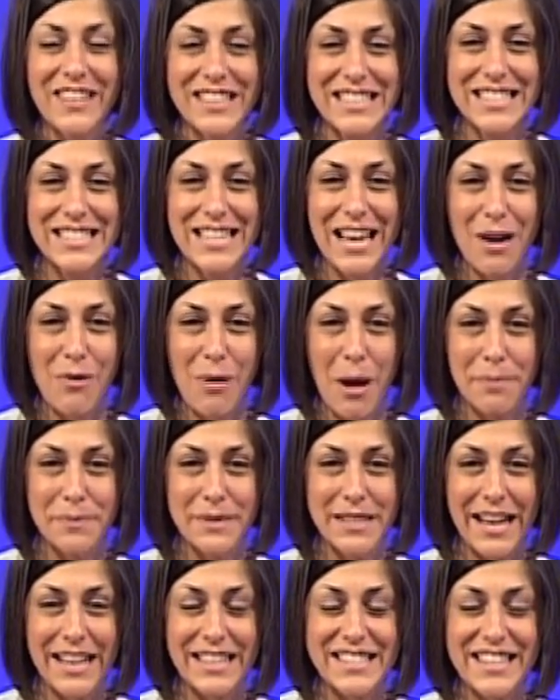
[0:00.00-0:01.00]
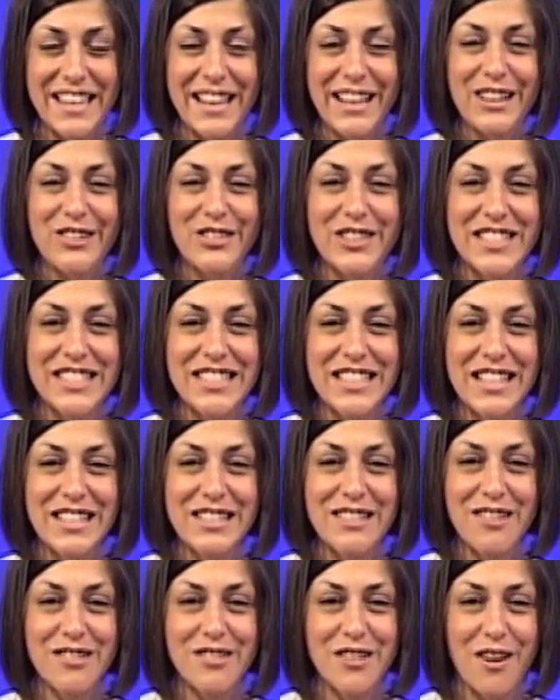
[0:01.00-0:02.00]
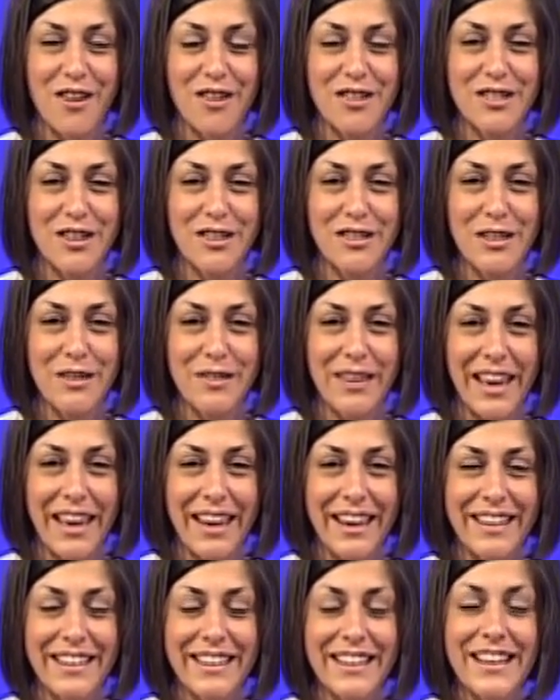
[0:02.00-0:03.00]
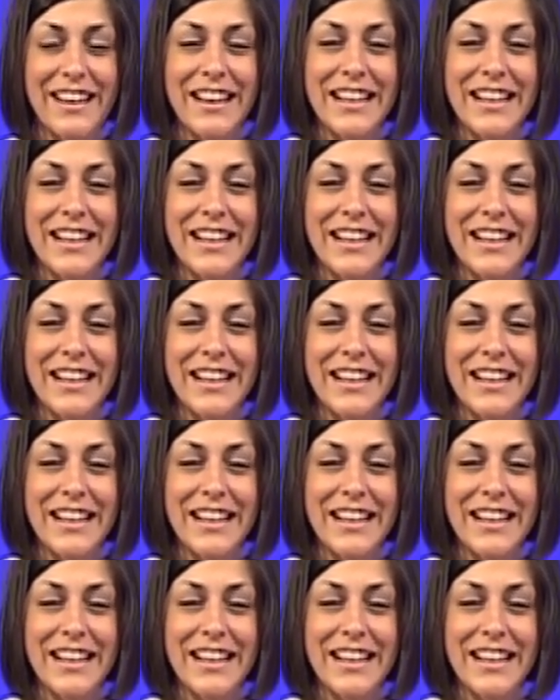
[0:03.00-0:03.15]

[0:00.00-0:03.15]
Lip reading: visit our website at christian.org.uk.